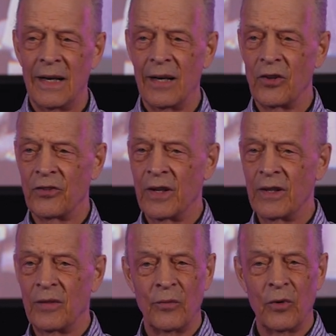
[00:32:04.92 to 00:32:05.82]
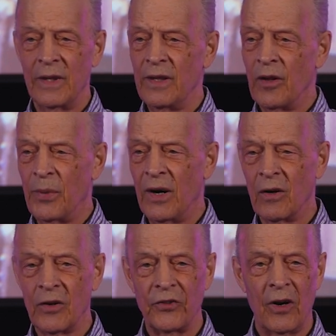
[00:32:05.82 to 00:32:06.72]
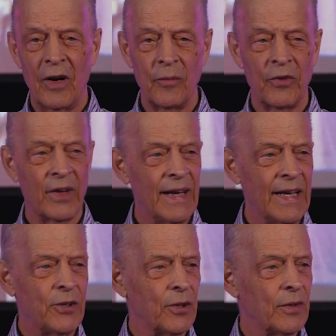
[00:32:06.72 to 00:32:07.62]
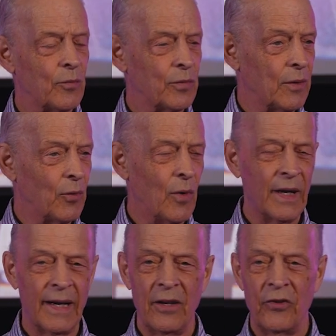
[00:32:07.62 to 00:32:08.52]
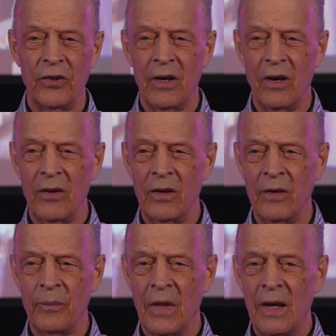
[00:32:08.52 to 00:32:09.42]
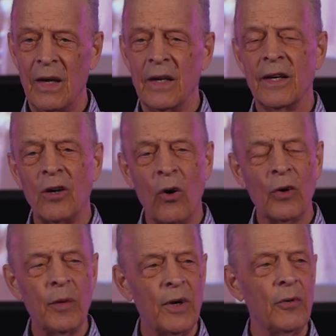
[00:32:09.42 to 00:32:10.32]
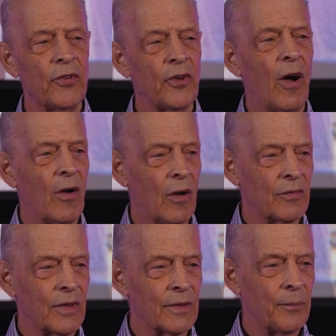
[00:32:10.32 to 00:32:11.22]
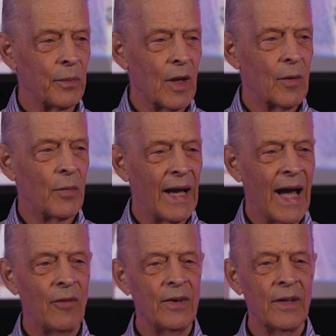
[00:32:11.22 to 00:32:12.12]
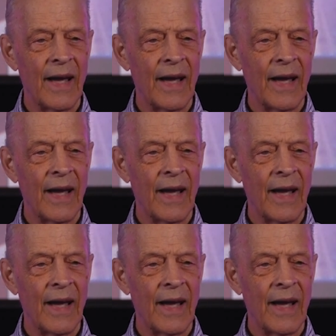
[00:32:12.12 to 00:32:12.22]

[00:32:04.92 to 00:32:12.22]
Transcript: As I said, we're in the perilous times. The hatred one against the other can only be resolved by having